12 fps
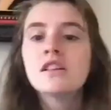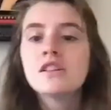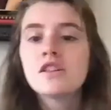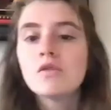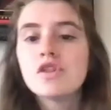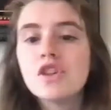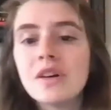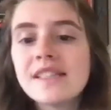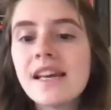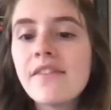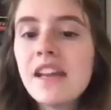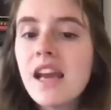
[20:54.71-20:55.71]
So, do you
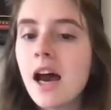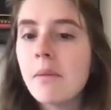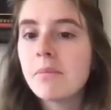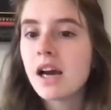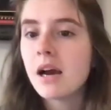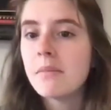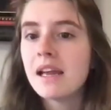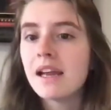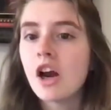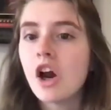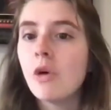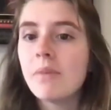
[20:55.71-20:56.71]
guys have any
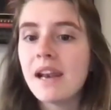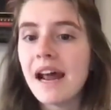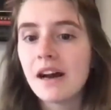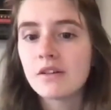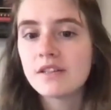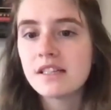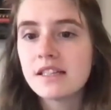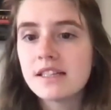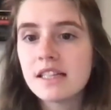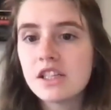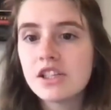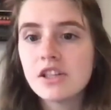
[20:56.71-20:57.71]
upcoming open houses
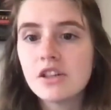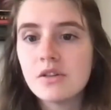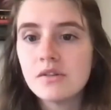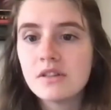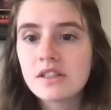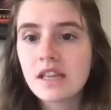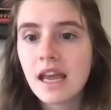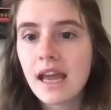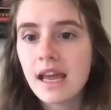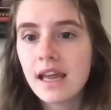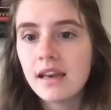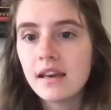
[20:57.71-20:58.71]
that students
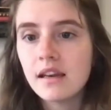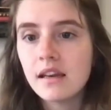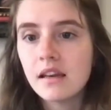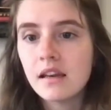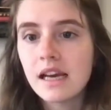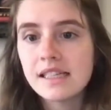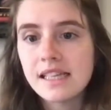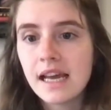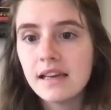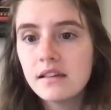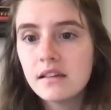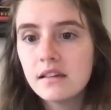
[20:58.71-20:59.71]
can
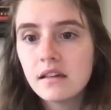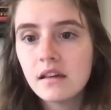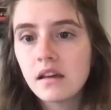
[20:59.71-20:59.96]
attend?